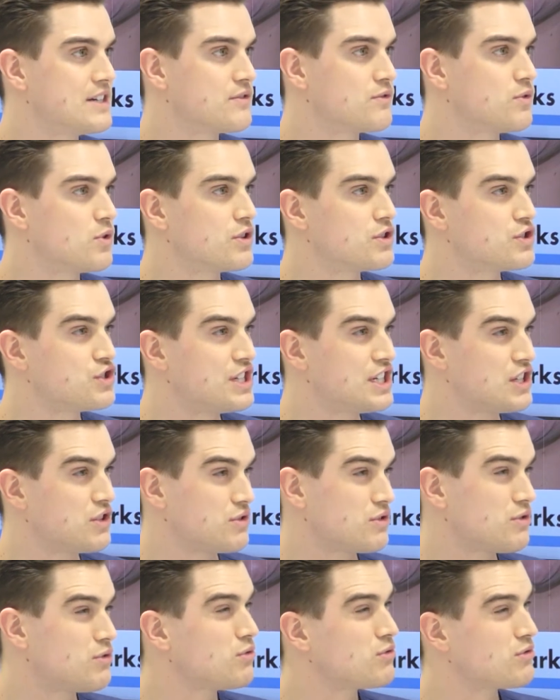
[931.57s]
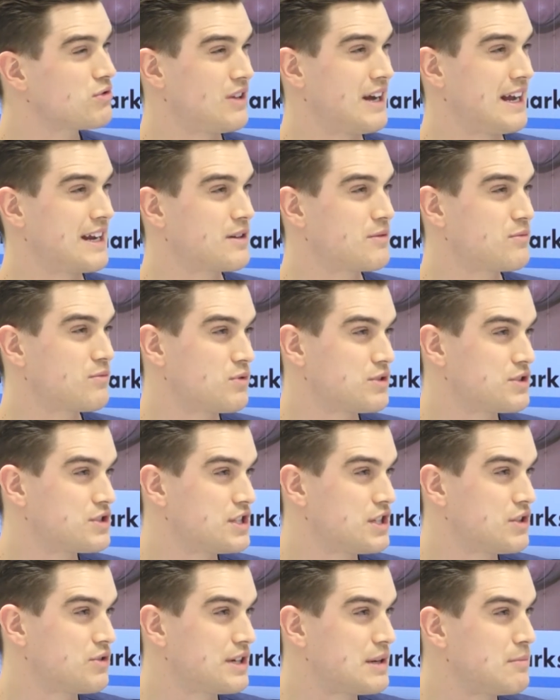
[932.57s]
of what she could look like, what
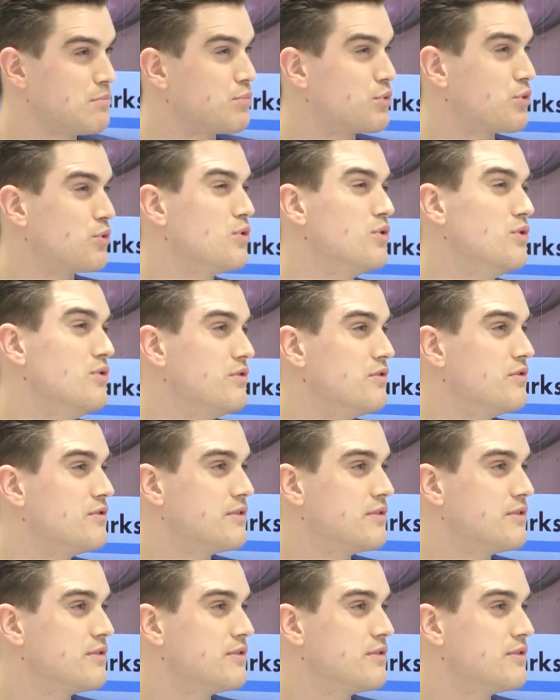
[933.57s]
she could improve.